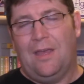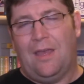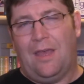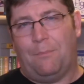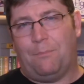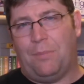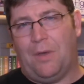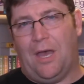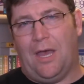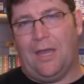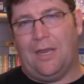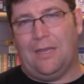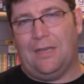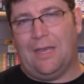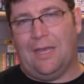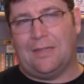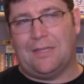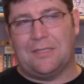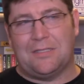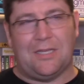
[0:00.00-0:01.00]
But
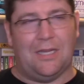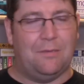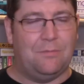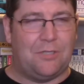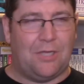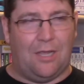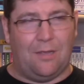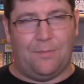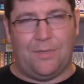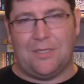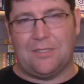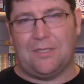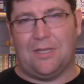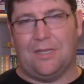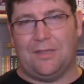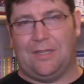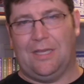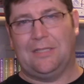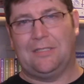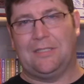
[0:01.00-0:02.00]
at the same time, he's
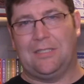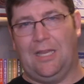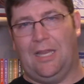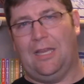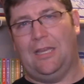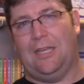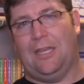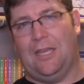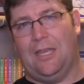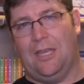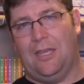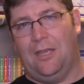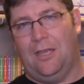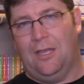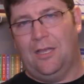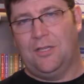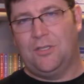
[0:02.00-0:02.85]
got that slightly